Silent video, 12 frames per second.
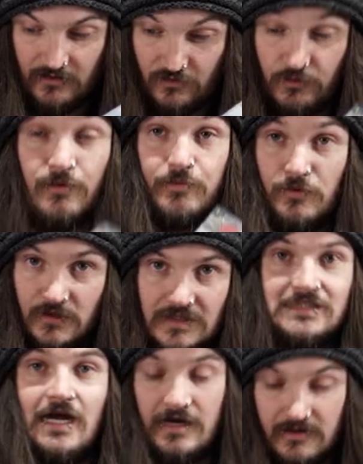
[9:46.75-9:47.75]
triple
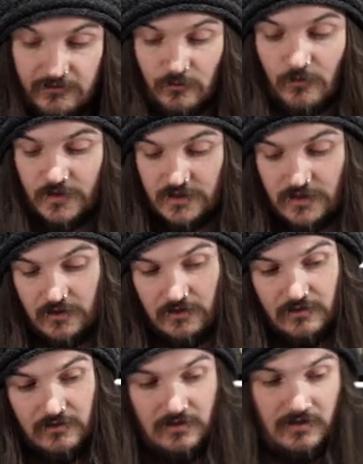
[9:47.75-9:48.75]
attack for the turn.